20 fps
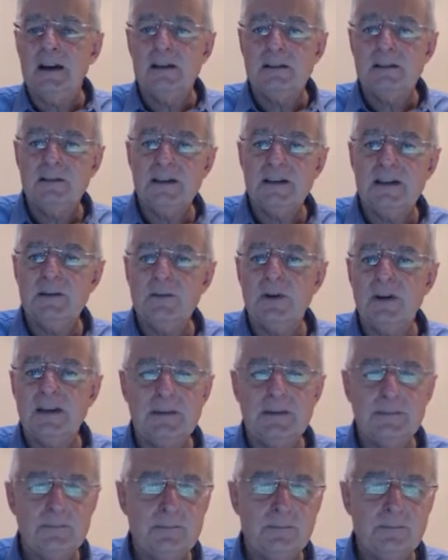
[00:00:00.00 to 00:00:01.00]
anyway,
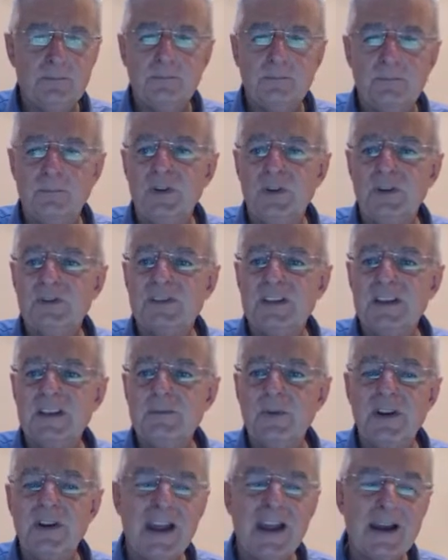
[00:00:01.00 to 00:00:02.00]
we'll see
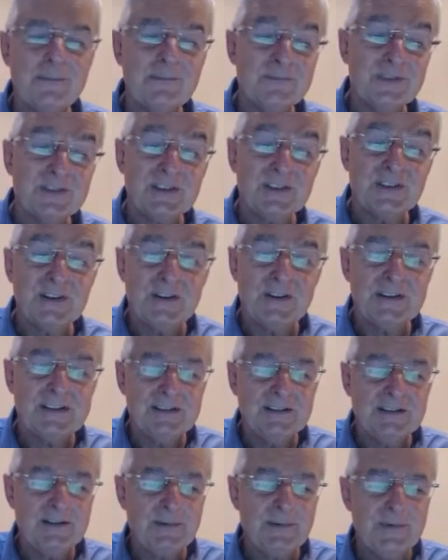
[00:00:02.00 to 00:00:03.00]
what happens tonight in
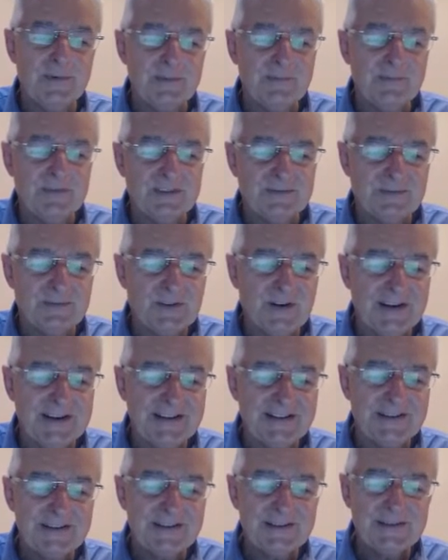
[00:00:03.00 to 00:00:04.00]
the commitment of
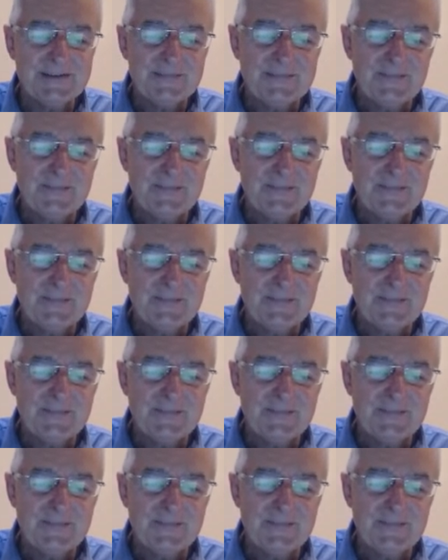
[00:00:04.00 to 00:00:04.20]
traders,